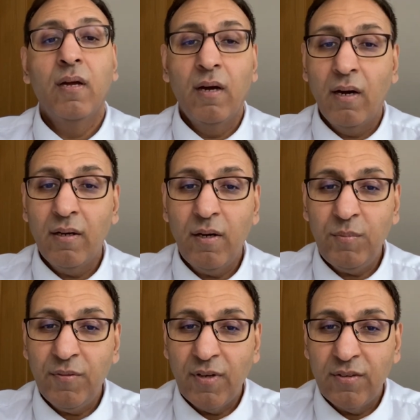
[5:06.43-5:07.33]
I
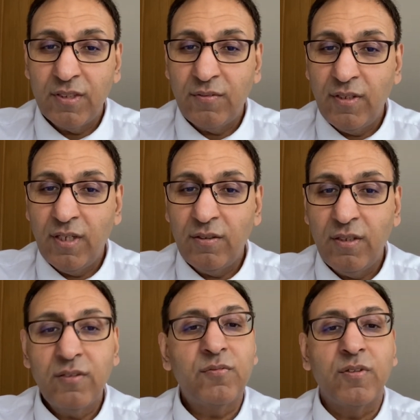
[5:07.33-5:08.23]
hope you found this video
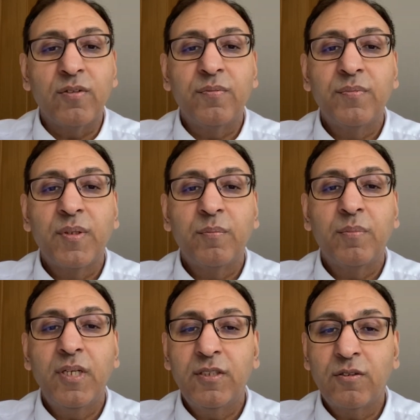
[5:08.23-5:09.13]
useful.
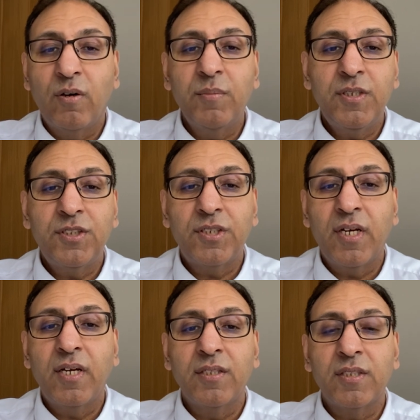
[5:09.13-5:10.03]
Please comment,
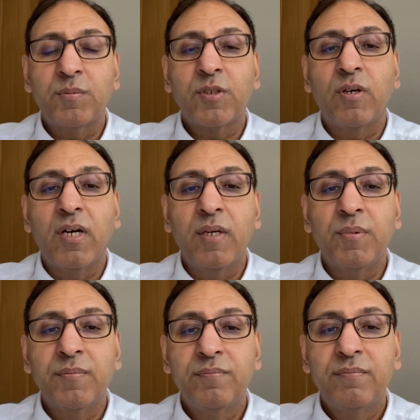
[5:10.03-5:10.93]
share and subscribe.